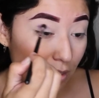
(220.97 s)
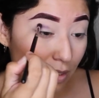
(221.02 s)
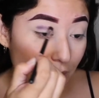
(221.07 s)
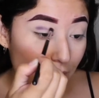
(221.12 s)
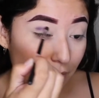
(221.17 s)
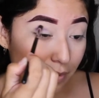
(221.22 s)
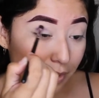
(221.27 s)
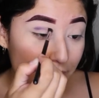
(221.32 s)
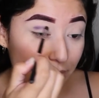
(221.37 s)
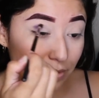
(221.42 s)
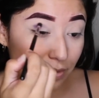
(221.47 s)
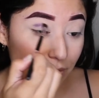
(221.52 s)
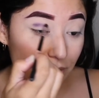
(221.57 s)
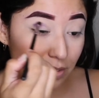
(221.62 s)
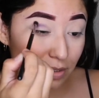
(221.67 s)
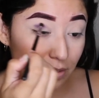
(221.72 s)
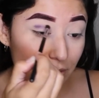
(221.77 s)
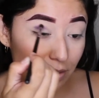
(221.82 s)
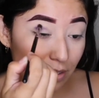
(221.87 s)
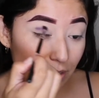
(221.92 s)
Okay, so this
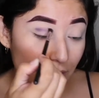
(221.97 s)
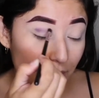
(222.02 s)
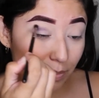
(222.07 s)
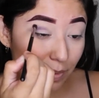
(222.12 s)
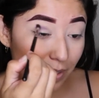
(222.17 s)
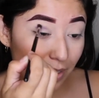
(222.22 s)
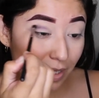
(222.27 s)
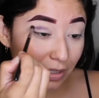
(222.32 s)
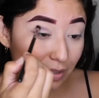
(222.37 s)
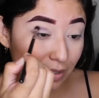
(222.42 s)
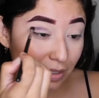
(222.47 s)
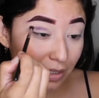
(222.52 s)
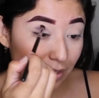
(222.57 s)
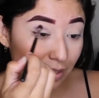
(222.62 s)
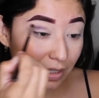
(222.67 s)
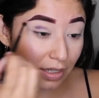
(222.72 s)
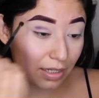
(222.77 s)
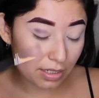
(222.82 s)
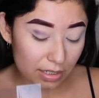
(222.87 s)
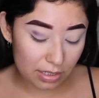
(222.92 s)
is not a palette
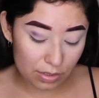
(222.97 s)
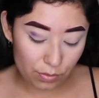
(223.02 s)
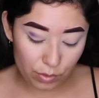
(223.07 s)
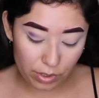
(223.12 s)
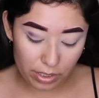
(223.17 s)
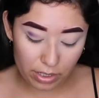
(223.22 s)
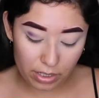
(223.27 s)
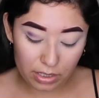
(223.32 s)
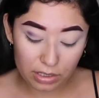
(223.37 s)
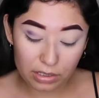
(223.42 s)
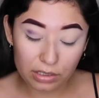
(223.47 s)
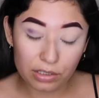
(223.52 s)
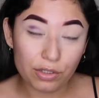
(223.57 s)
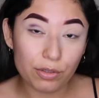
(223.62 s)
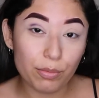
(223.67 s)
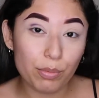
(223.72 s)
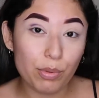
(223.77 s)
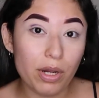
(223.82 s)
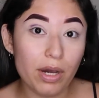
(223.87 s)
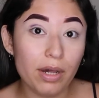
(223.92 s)
where a
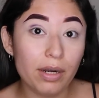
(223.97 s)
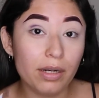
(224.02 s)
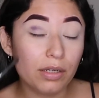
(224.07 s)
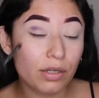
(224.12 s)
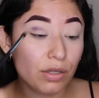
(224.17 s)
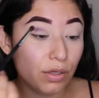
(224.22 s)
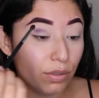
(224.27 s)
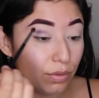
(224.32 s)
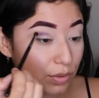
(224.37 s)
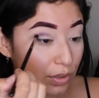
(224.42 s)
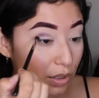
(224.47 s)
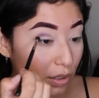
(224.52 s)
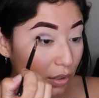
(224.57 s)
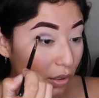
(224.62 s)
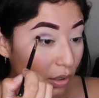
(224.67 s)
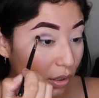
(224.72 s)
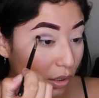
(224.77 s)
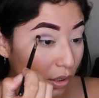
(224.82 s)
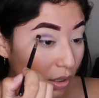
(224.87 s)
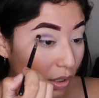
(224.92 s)
little product goes a
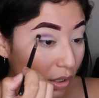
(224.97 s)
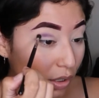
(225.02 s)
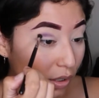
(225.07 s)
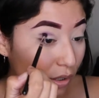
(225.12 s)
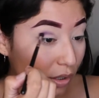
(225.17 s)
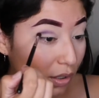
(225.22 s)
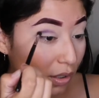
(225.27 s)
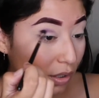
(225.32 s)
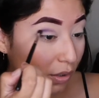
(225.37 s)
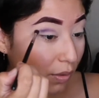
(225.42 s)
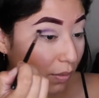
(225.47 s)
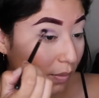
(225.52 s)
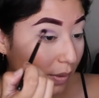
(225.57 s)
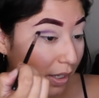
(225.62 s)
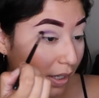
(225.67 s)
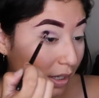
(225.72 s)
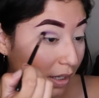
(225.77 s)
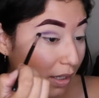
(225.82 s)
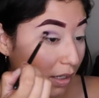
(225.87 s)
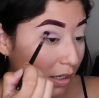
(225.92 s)
long
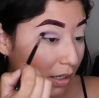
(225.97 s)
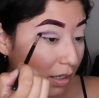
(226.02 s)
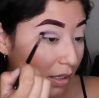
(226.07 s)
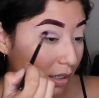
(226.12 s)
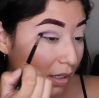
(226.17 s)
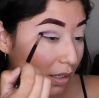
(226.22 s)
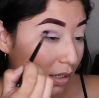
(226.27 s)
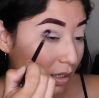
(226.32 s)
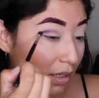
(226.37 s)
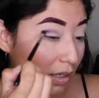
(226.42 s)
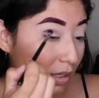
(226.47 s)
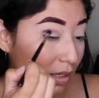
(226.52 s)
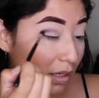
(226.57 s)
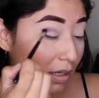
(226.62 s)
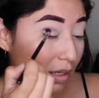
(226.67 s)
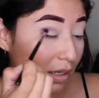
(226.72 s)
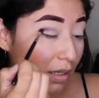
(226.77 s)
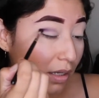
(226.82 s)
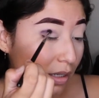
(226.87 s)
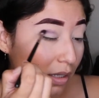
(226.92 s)
way.
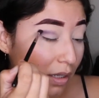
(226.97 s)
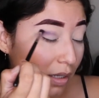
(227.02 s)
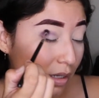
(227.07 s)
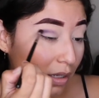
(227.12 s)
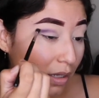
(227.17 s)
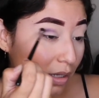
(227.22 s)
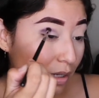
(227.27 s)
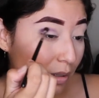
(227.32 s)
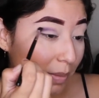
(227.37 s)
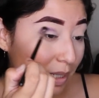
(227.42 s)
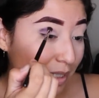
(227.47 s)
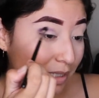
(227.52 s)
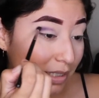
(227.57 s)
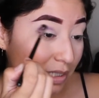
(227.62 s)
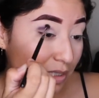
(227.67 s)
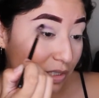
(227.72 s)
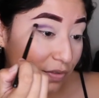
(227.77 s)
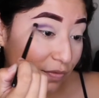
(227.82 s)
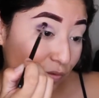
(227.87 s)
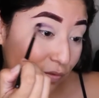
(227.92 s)
At
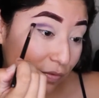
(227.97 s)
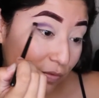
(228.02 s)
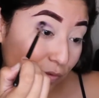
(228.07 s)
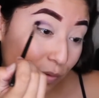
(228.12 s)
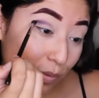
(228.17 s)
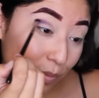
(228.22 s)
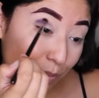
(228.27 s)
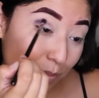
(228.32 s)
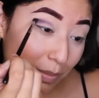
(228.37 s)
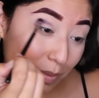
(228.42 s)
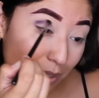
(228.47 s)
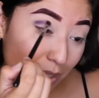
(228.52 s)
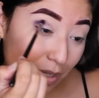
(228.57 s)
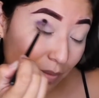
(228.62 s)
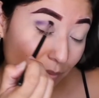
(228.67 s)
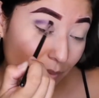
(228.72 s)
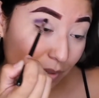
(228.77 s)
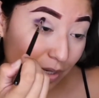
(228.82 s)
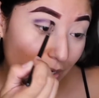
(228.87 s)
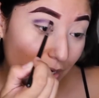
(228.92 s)
least for
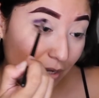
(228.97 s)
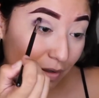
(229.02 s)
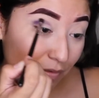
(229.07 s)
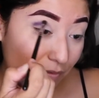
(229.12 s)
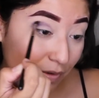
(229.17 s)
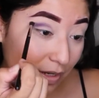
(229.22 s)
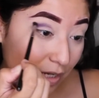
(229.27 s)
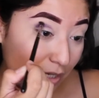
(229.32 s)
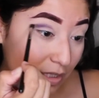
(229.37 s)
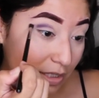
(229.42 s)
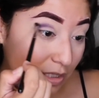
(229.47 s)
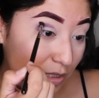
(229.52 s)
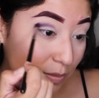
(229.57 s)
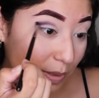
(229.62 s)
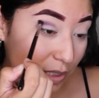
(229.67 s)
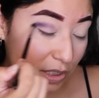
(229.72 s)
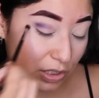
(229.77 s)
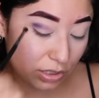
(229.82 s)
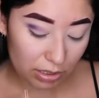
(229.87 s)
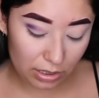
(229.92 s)
me, what I find,
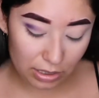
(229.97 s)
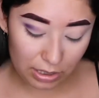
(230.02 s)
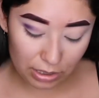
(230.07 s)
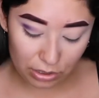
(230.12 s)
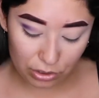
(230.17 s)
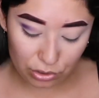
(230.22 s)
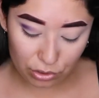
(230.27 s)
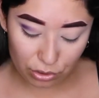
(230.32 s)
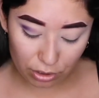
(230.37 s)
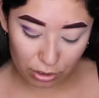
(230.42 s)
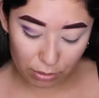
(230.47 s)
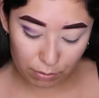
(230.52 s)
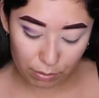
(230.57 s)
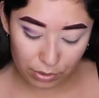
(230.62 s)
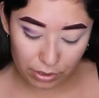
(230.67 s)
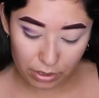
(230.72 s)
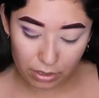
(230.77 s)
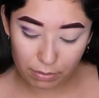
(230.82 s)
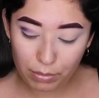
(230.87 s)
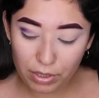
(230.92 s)
especially like the dark
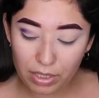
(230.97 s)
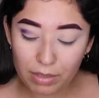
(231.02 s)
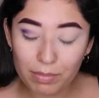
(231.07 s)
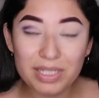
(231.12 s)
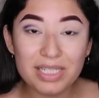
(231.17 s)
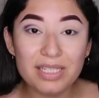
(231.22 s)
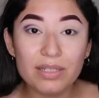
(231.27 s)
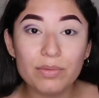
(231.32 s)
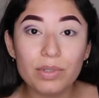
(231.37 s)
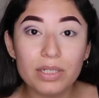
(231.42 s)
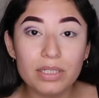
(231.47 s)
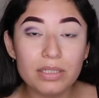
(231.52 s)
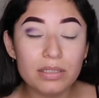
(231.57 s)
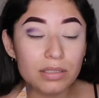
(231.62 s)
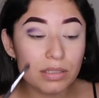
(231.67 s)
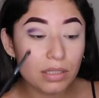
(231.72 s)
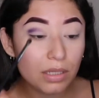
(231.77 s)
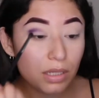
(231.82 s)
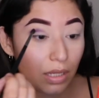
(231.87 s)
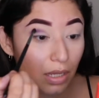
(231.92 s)
pigmented
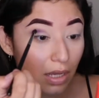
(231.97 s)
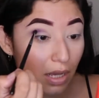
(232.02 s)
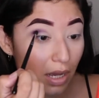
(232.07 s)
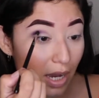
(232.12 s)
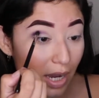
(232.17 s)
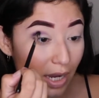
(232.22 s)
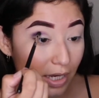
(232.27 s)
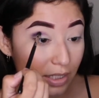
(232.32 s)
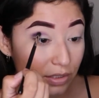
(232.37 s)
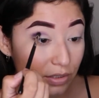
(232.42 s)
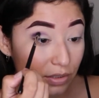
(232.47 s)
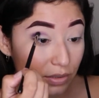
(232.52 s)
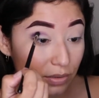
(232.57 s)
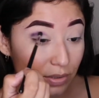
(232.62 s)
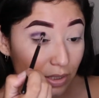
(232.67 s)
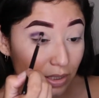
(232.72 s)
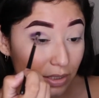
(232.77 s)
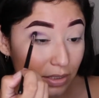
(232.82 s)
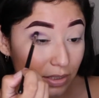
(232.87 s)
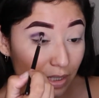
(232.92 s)
ones, I do
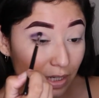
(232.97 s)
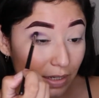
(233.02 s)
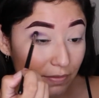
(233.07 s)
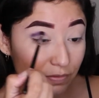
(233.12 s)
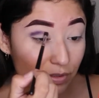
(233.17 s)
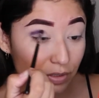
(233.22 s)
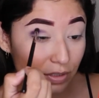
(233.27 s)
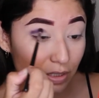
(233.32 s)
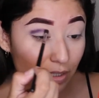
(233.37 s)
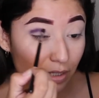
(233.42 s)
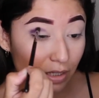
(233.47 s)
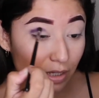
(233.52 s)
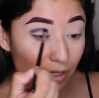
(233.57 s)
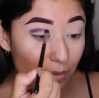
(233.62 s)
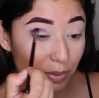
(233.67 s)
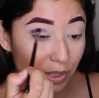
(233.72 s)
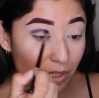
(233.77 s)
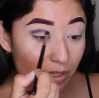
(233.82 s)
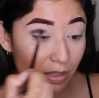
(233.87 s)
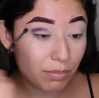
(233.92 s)
tend to have to I
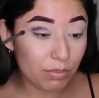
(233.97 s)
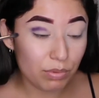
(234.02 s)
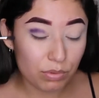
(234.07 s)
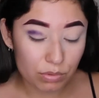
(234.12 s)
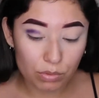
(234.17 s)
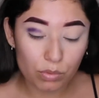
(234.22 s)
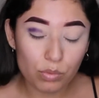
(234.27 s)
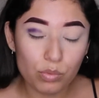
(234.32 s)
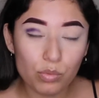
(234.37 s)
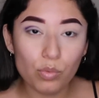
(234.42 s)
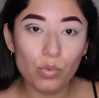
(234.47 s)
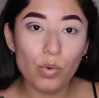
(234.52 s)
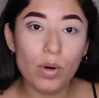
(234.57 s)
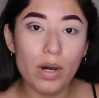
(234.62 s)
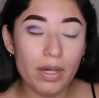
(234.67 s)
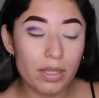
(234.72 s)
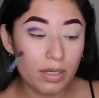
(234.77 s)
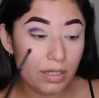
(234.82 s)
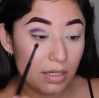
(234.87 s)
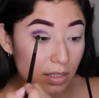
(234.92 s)
pick up
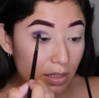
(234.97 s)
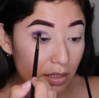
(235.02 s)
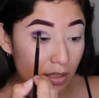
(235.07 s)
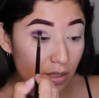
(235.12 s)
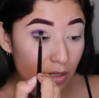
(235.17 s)
one